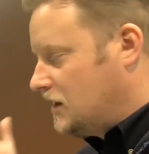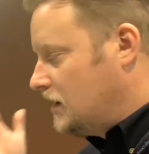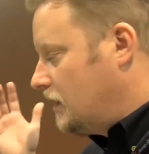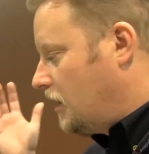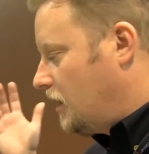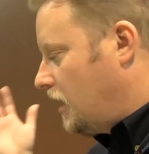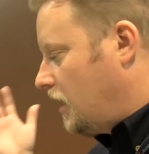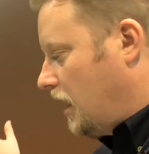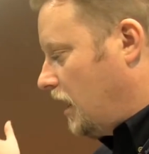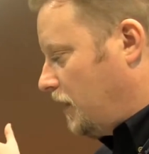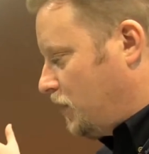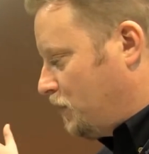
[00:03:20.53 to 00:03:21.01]

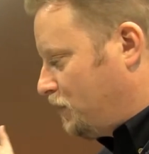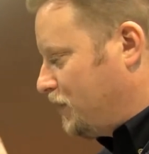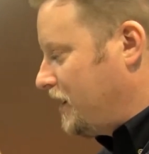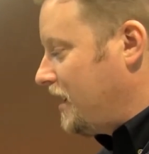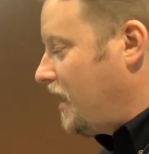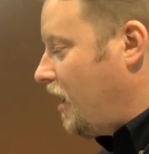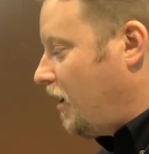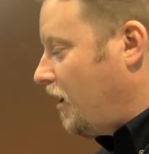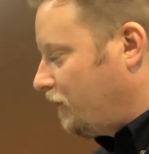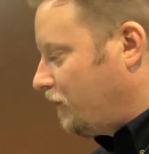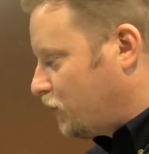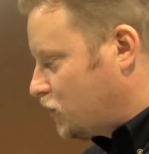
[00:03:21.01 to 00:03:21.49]
The
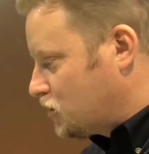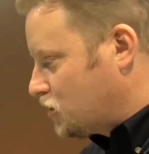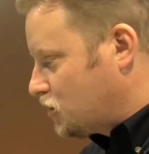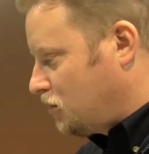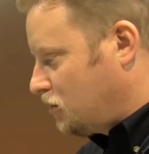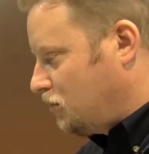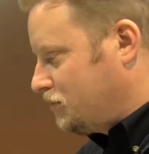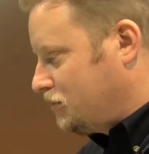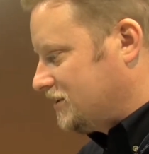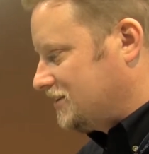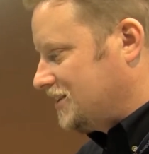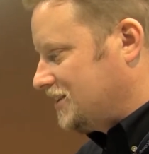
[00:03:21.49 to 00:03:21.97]
PL version
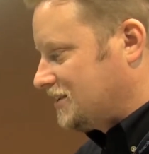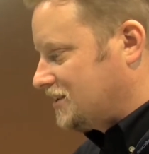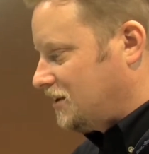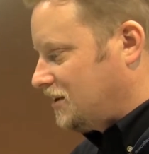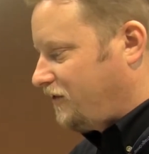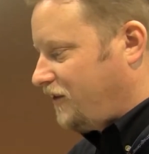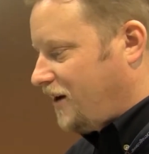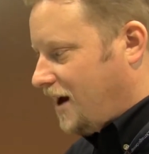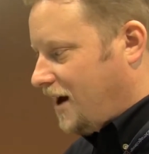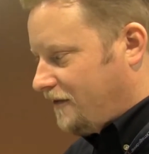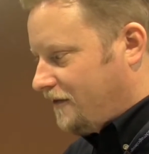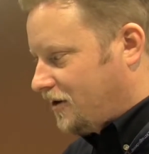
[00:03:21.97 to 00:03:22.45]
will be
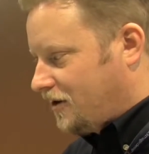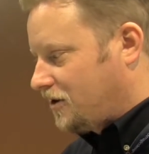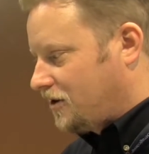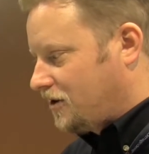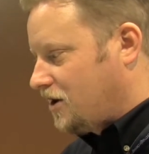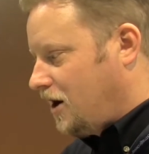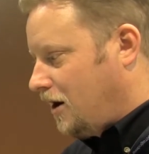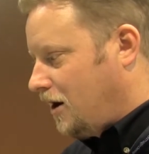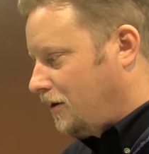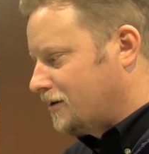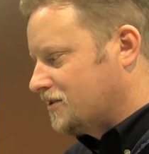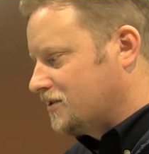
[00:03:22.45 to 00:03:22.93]

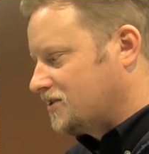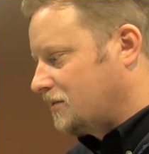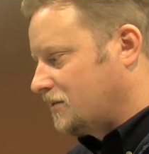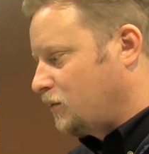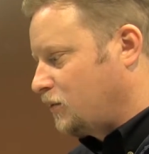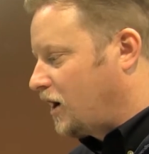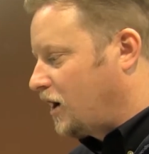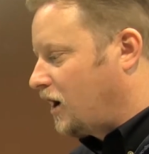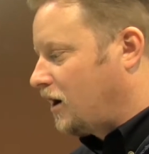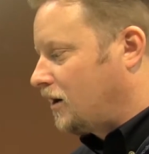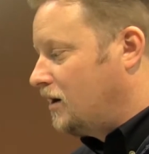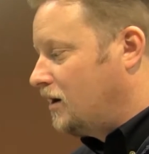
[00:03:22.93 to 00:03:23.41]
$6,500, and
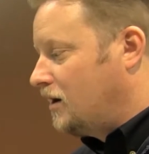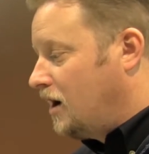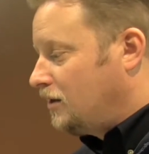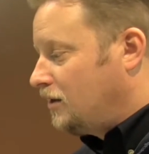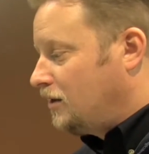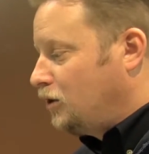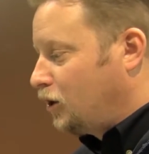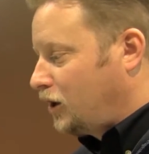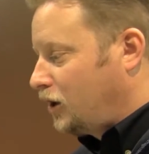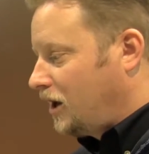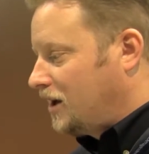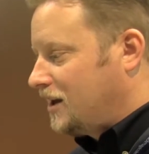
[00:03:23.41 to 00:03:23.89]
we are
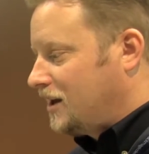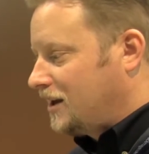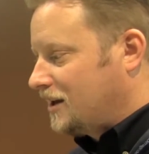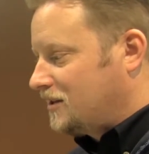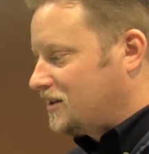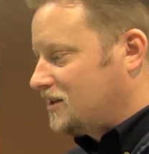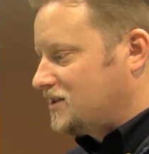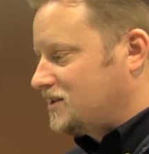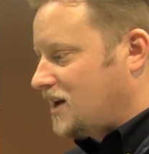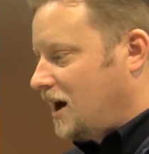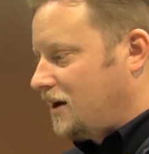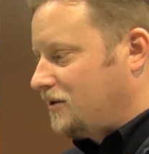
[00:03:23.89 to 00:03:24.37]
looking to get
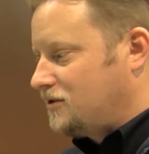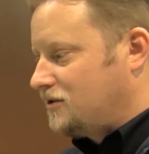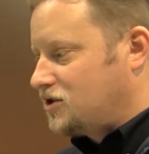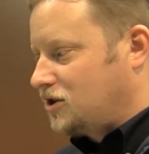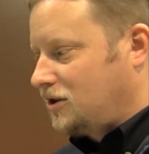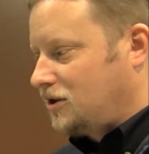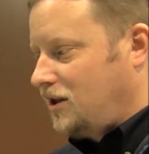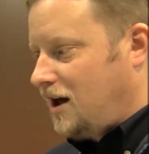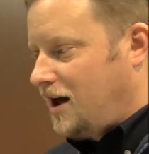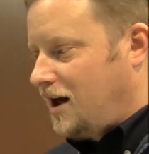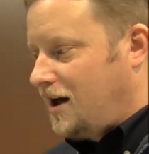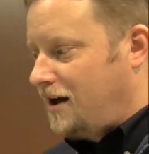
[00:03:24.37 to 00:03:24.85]
these out in
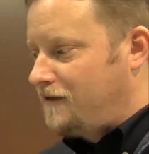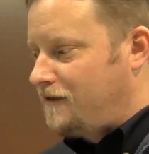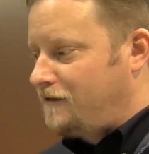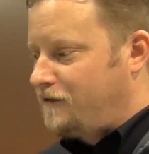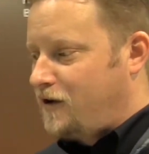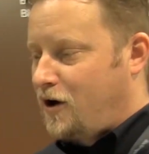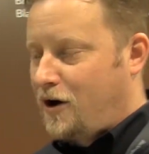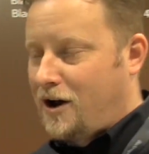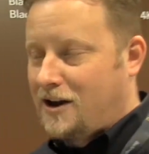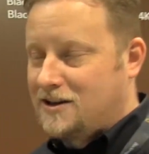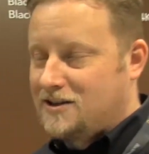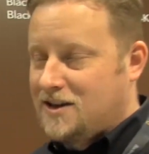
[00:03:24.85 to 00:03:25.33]
July.
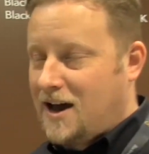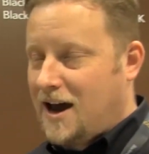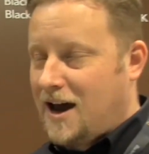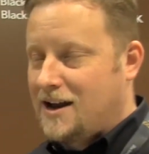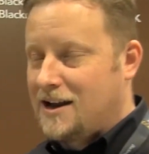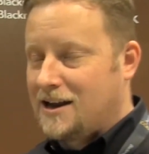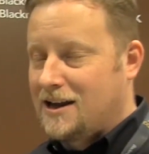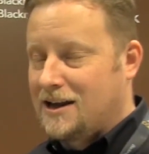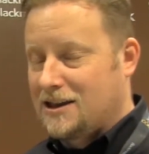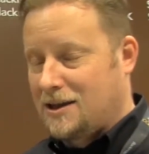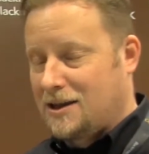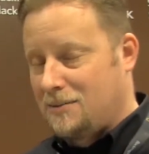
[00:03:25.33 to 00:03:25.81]
Very excited to
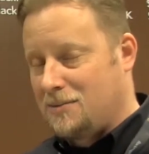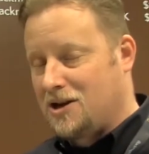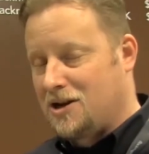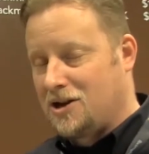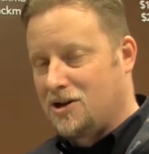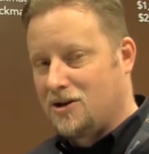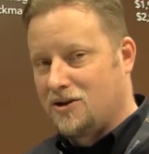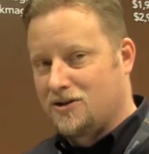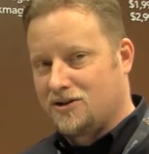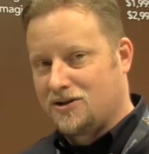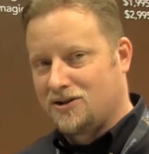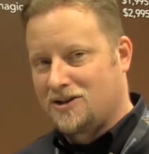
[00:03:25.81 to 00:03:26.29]
get them into
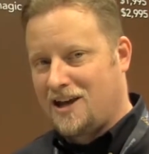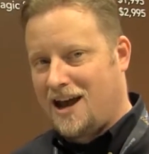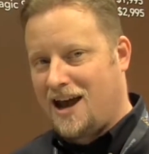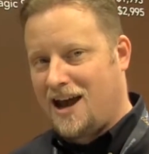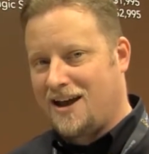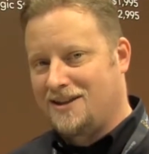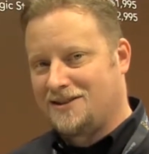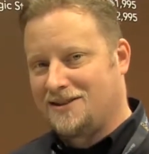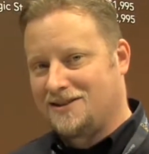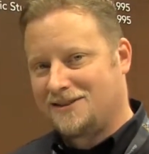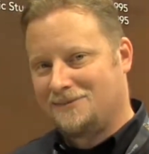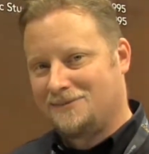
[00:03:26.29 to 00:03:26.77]
users'
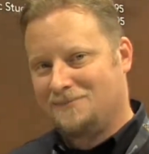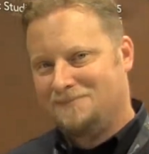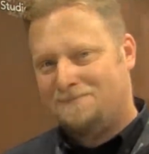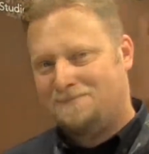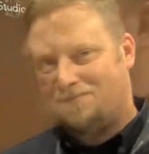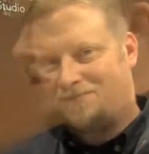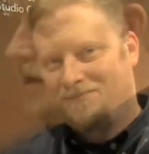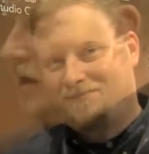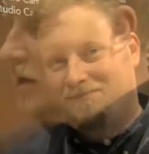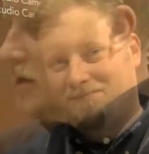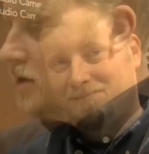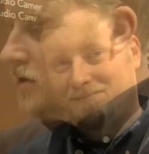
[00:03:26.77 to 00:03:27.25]
hands.
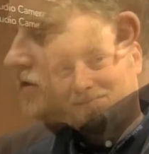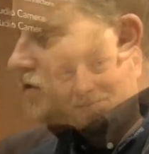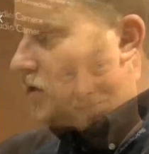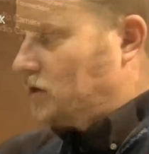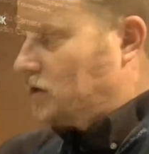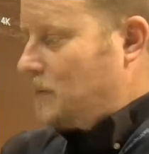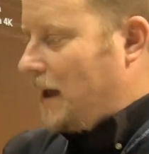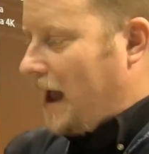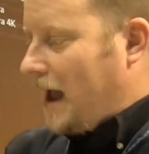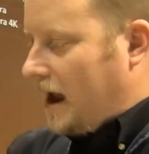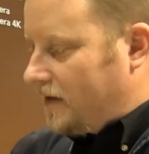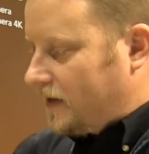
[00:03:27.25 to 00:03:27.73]
So on the
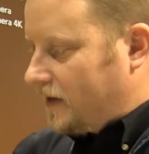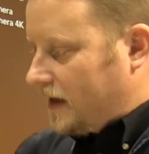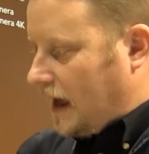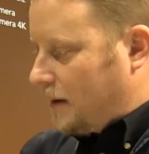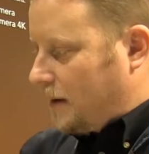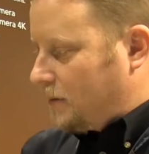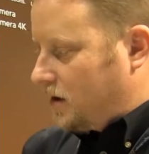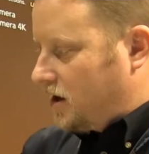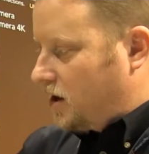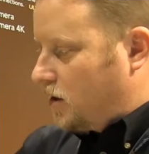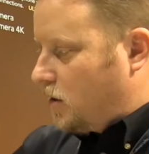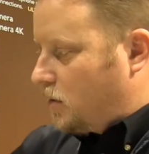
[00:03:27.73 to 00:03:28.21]
back of the
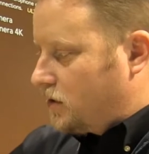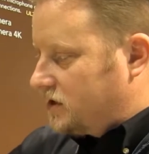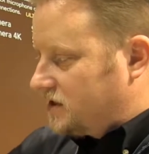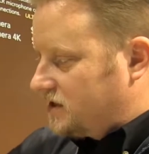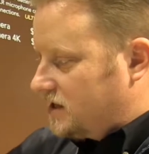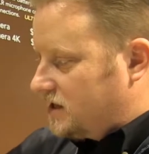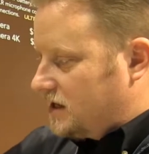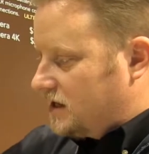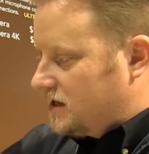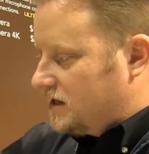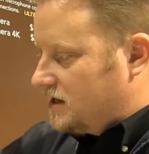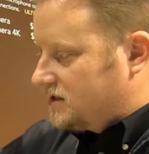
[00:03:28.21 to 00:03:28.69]
camera here, what we
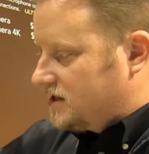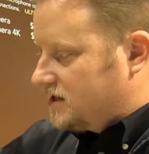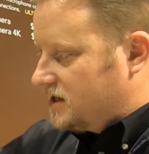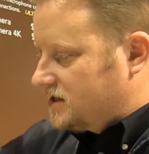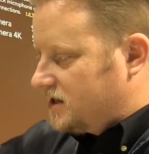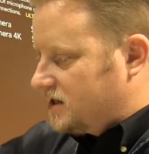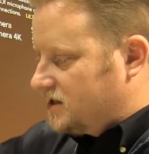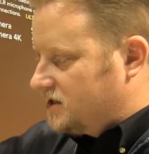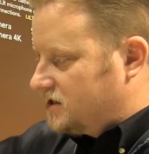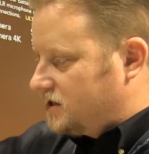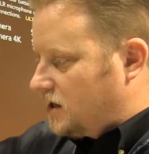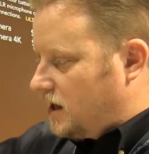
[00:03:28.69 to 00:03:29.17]
see is this
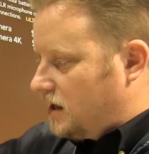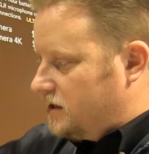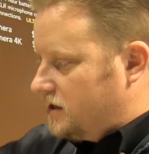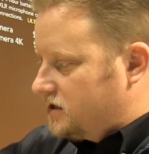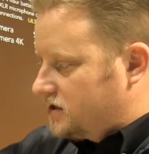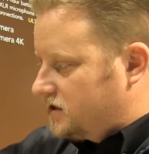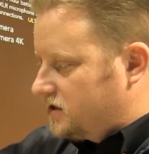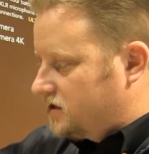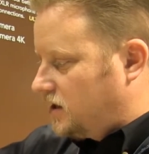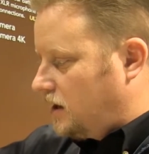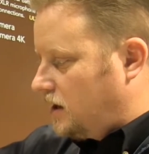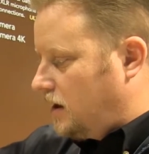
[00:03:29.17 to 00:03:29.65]
is
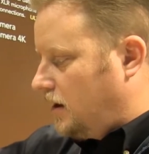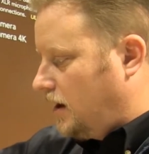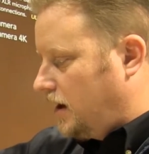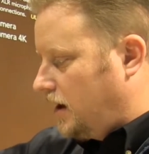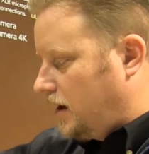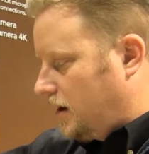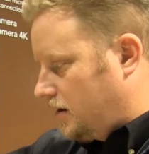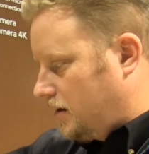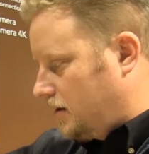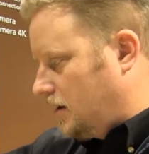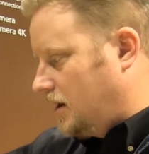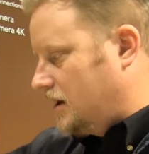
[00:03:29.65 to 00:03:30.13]

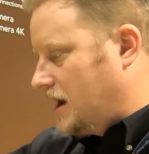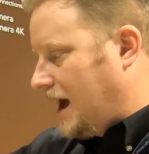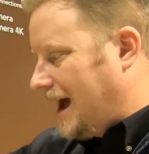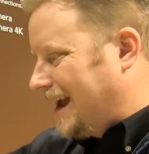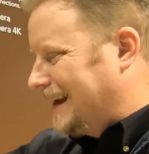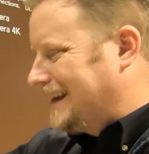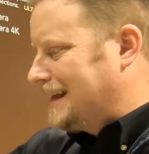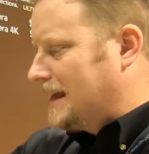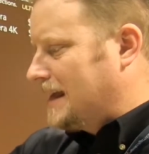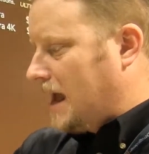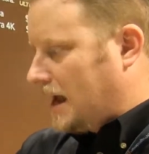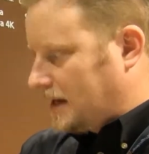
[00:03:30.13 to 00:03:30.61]
an
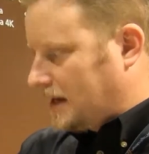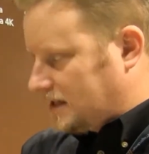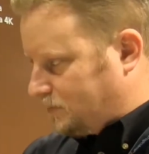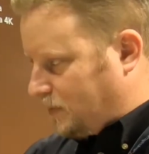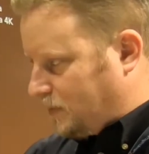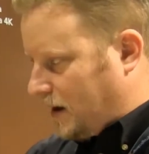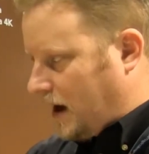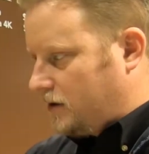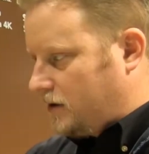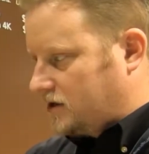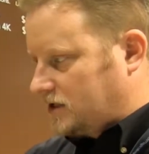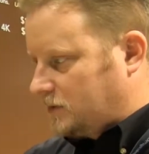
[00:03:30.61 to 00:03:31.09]
IDX
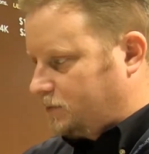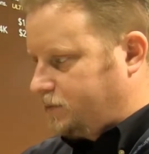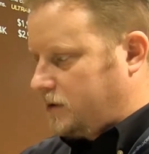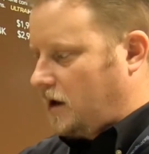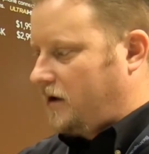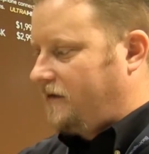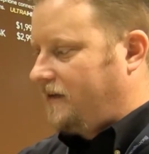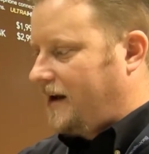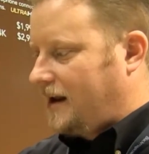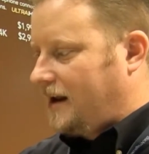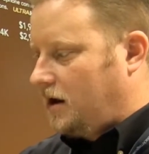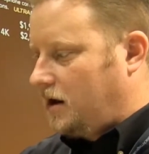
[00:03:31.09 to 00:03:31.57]
power supply
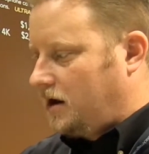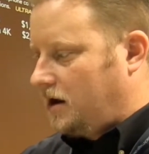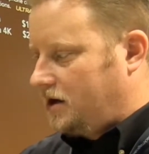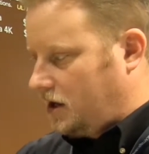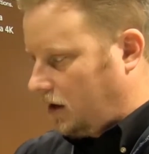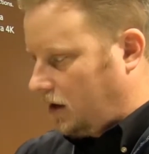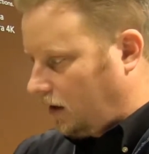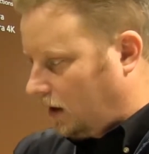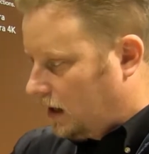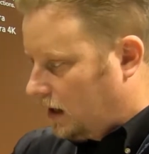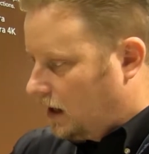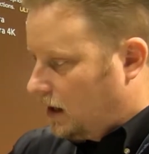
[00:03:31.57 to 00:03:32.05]
we've added on
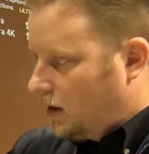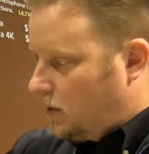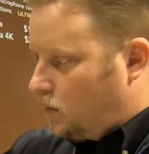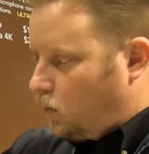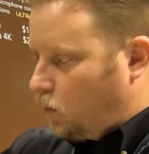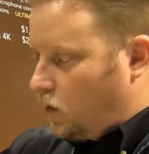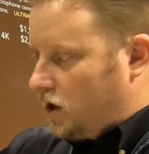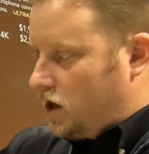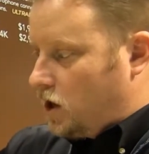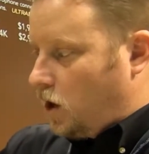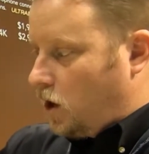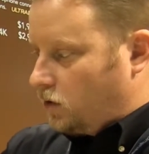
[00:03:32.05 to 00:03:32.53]
here.
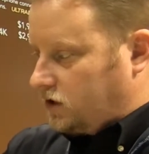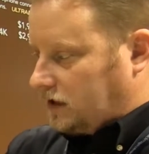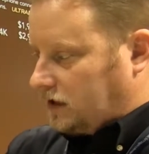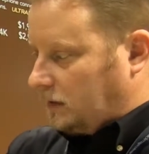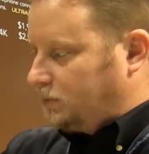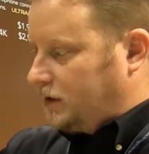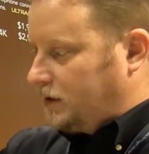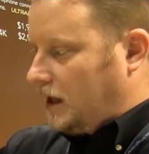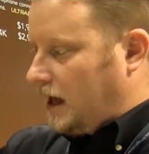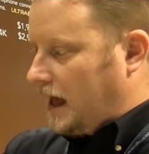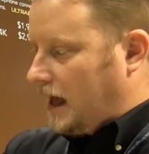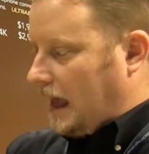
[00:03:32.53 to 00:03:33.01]
We don't
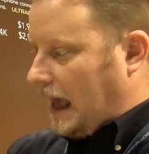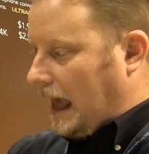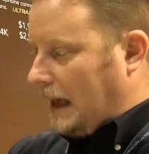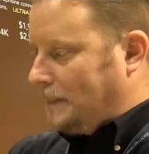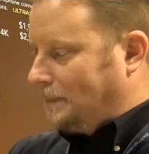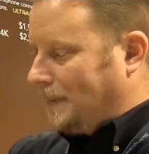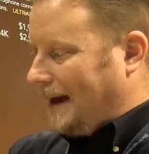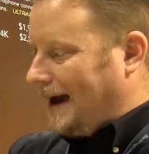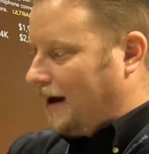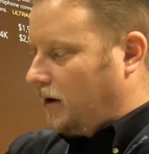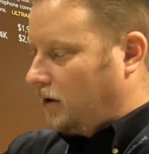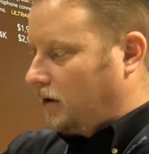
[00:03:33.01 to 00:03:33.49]
supply a
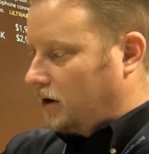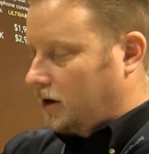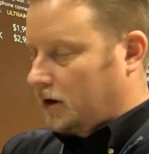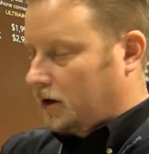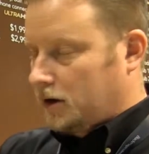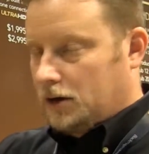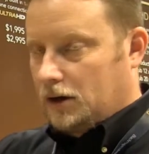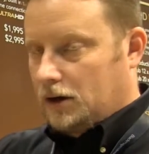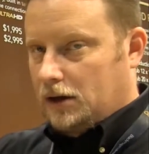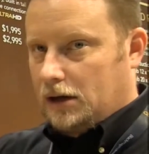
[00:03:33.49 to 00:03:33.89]
power